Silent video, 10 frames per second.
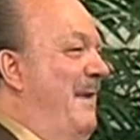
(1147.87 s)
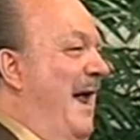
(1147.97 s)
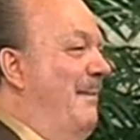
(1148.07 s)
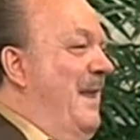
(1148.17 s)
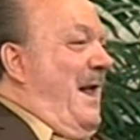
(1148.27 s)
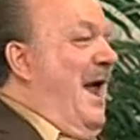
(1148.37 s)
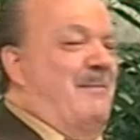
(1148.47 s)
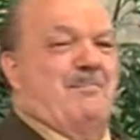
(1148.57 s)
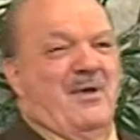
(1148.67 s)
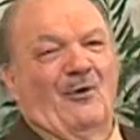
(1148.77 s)
Amen?
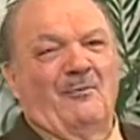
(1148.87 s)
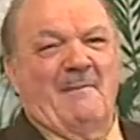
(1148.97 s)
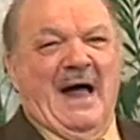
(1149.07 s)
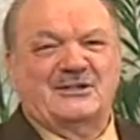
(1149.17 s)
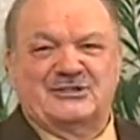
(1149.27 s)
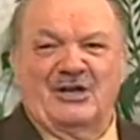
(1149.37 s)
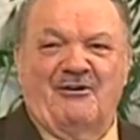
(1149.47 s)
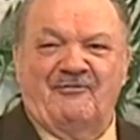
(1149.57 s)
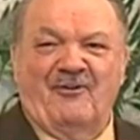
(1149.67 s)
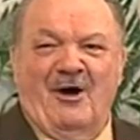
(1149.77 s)
And build
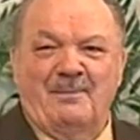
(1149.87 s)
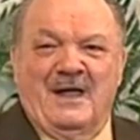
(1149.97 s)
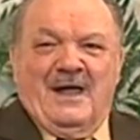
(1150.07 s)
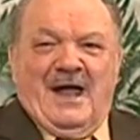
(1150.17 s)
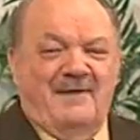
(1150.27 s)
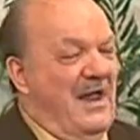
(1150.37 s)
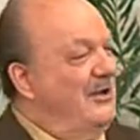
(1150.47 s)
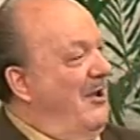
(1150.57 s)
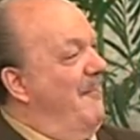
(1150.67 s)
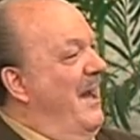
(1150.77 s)
myself up and
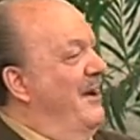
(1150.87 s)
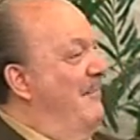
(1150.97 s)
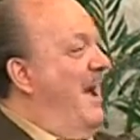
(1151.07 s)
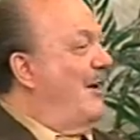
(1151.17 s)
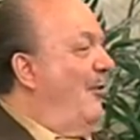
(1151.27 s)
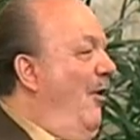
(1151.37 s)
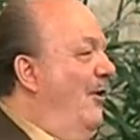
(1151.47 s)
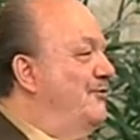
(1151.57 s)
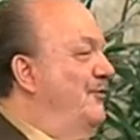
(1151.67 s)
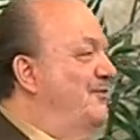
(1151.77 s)
then come out of my
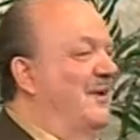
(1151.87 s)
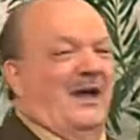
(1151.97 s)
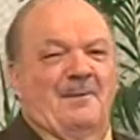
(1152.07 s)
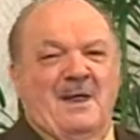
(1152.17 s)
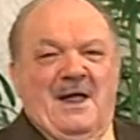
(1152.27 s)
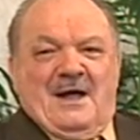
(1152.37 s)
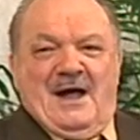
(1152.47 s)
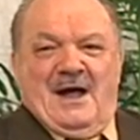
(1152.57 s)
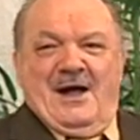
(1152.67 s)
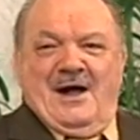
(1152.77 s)
closet singing,
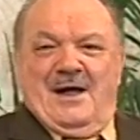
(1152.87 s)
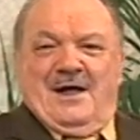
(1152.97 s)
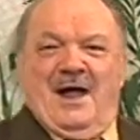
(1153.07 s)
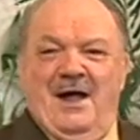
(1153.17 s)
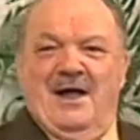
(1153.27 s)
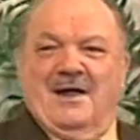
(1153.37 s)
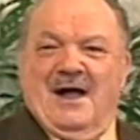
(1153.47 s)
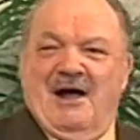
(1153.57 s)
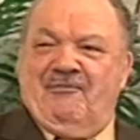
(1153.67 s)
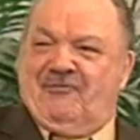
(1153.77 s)
uh,
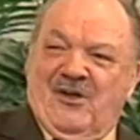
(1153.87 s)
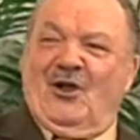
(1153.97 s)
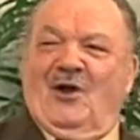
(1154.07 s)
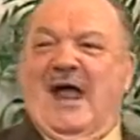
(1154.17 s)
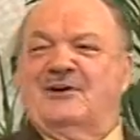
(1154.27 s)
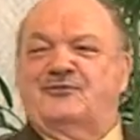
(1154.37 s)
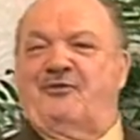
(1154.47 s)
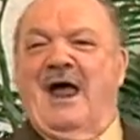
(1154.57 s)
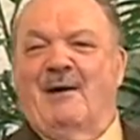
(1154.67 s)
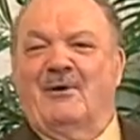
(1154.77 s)
I feel like
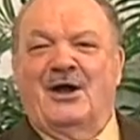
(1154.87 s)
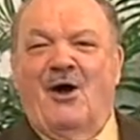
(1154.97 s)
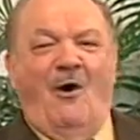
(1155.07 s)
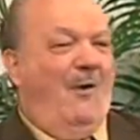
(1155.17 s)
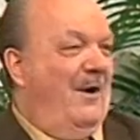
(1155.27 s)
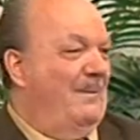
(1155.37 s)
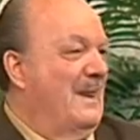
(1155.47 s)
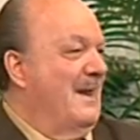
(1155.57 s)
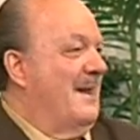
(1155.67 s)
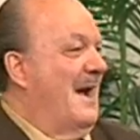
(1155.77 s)
traveling on.
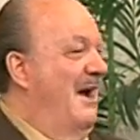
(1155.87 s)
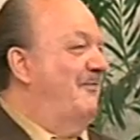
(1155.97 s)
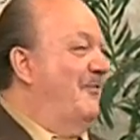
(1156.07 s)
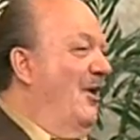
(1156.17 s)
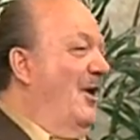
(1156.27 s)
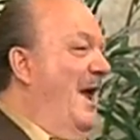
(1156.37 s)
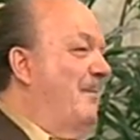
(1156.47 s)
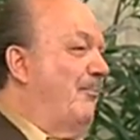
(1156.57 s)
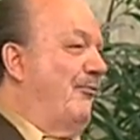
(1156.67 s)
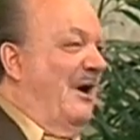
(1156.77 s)
I feel
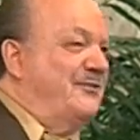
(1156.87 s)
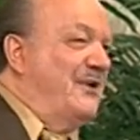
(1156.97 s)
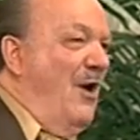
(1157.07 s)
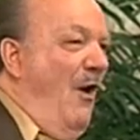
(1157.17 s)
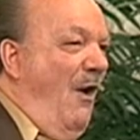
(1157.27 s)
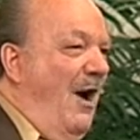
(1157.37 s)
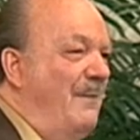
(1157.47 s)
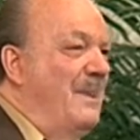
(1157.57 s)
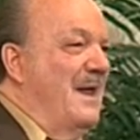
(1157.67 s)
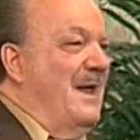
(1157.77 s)
like pressing
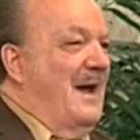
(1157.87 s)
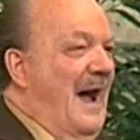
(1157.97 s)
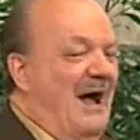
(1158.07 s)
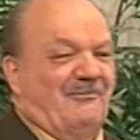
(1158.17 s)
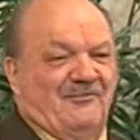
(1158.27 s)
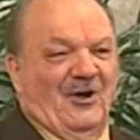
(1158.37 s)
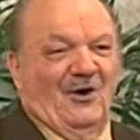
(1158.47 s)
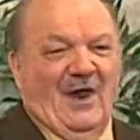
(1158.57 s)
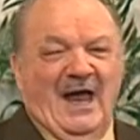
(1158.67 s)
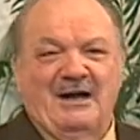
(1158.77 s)
on. I
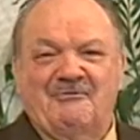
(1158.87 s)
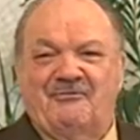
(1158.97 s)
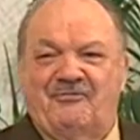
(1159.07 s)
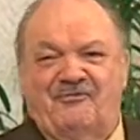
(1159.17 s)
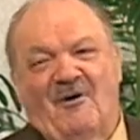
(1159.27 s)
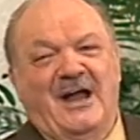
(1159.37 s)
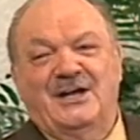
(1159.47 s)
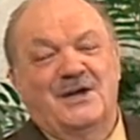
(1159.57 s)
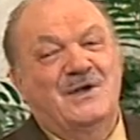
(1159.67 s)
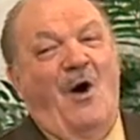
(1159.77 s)
feel like
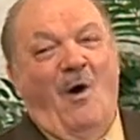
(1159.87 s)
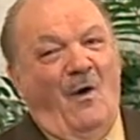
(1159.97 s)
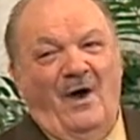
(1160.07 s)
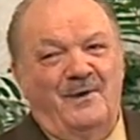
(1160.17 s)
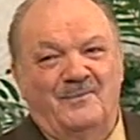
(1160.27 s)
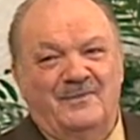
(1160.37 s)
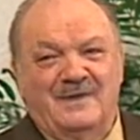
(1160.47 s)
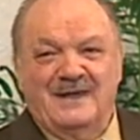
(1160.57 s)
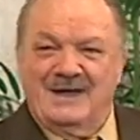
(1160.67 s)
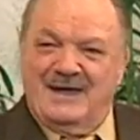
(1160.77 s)
fighting on.
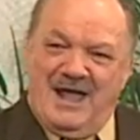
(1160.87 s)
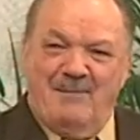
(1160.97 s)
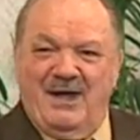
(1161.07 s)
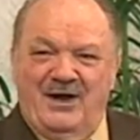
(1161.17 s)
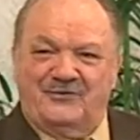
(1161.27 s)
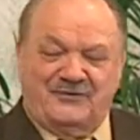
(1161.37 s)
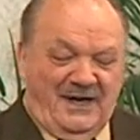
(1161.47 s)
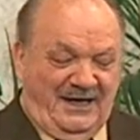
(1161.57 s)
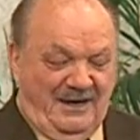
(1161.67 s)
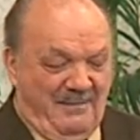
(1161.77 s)
How many
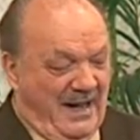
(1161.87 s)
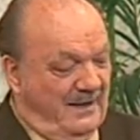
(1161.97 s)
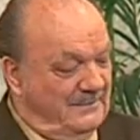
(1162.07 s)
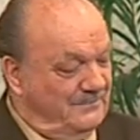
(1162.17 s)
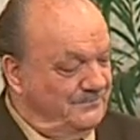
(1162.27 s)
say amen?